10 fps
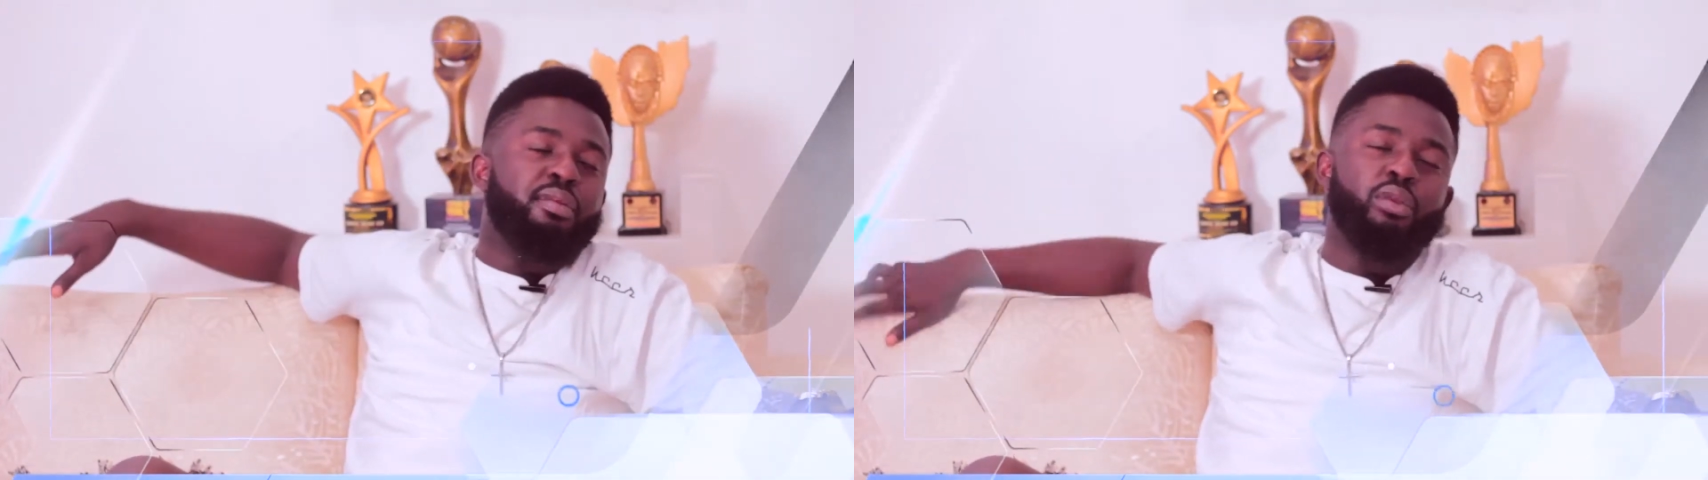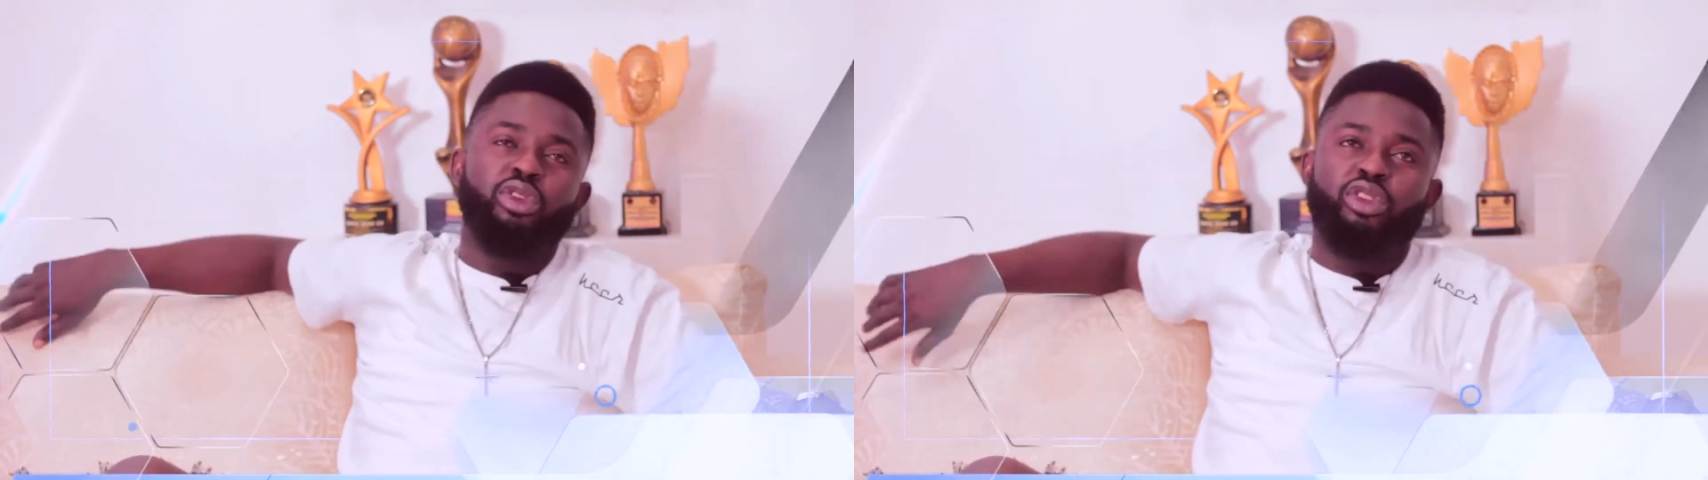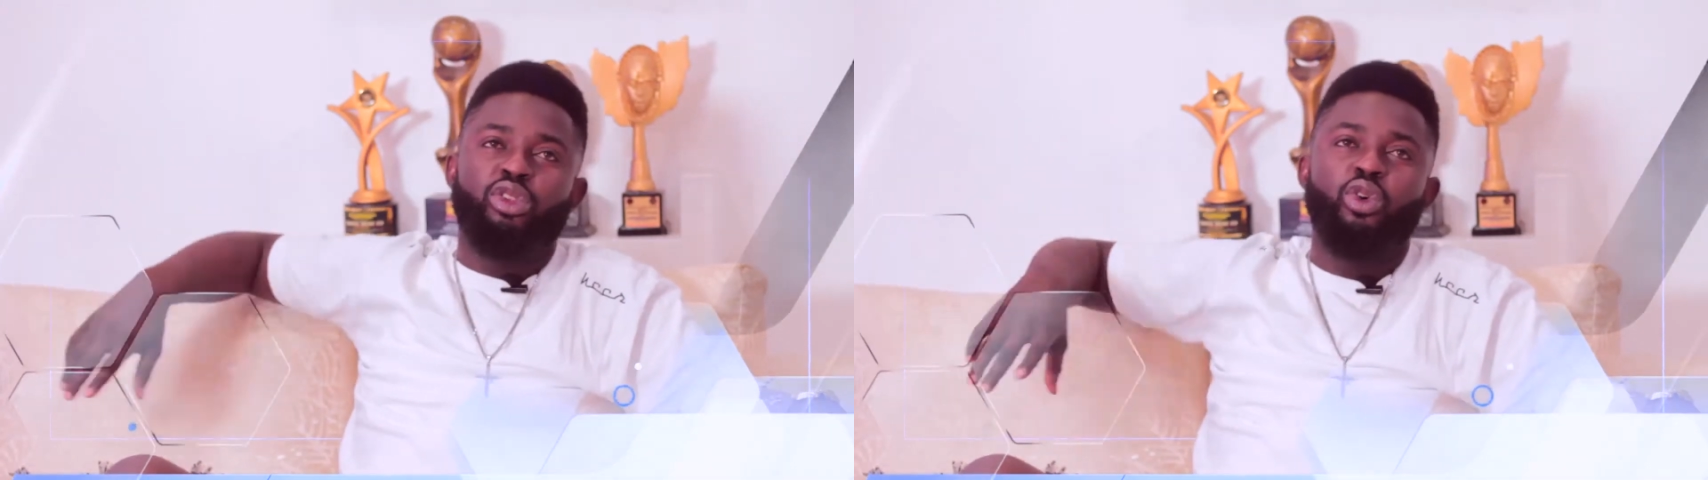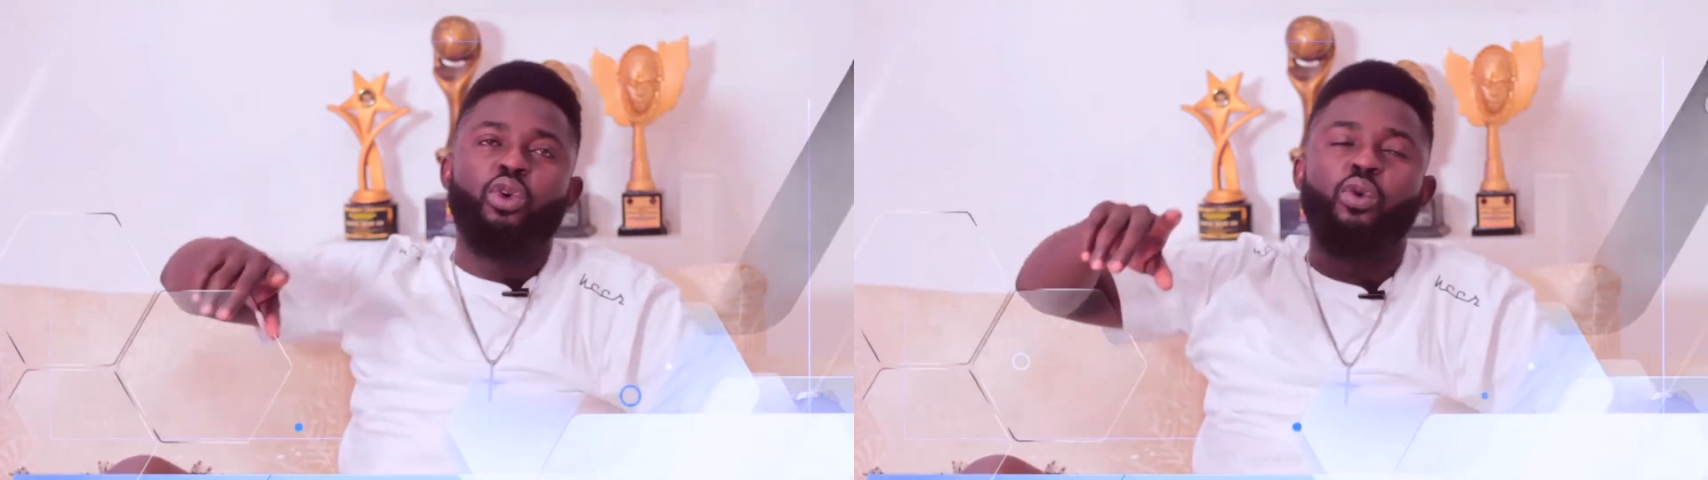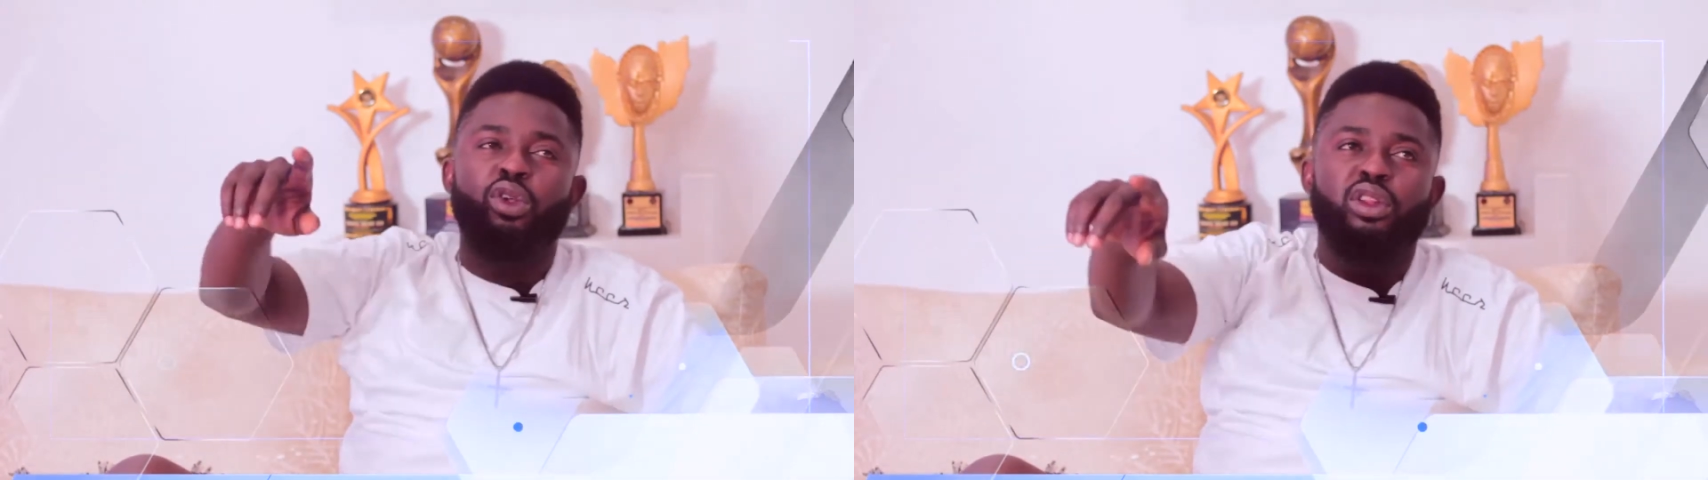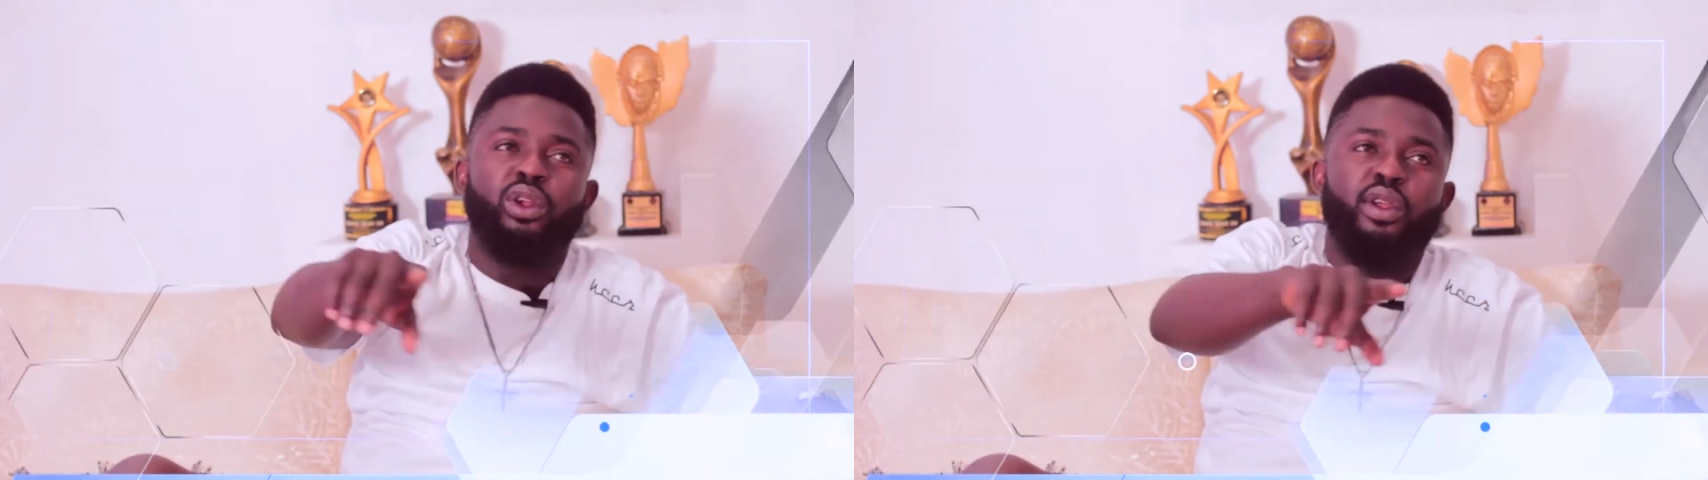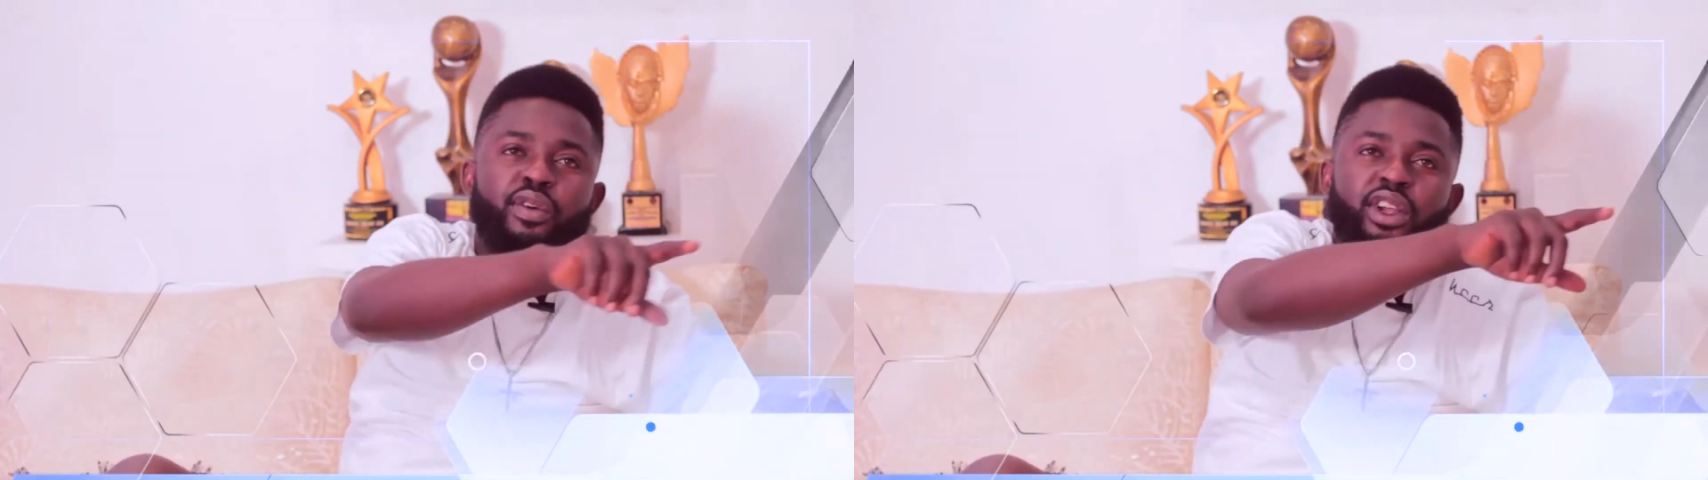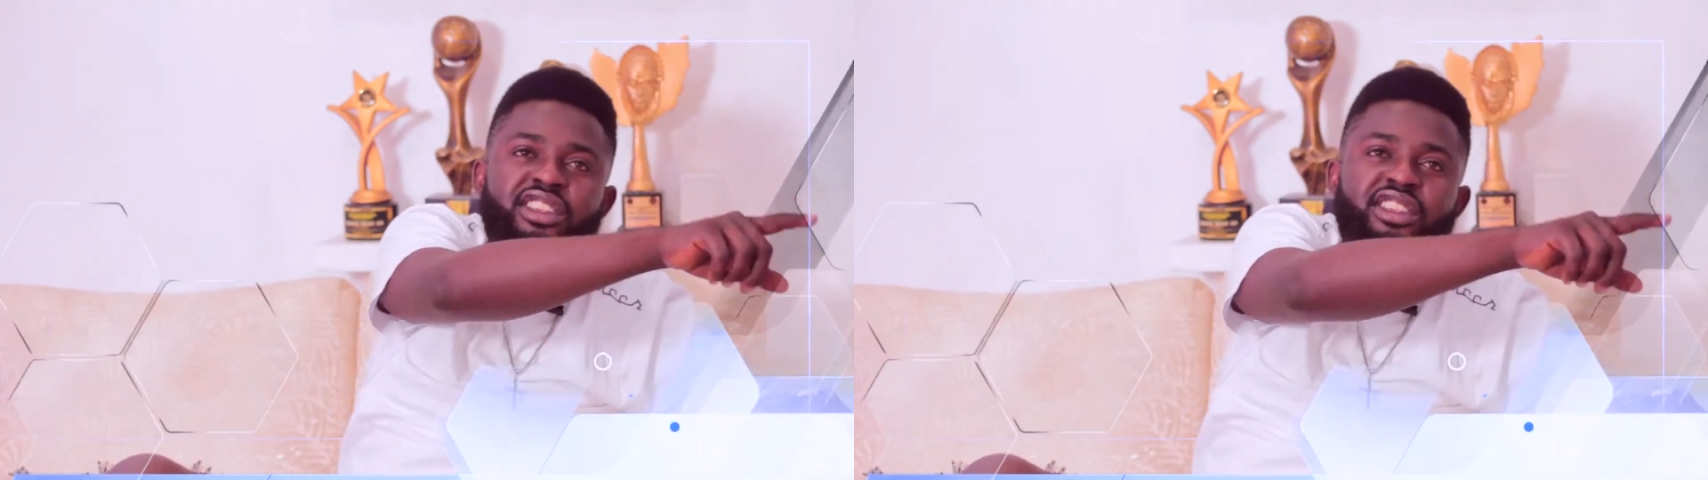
Mosquito who was looking for a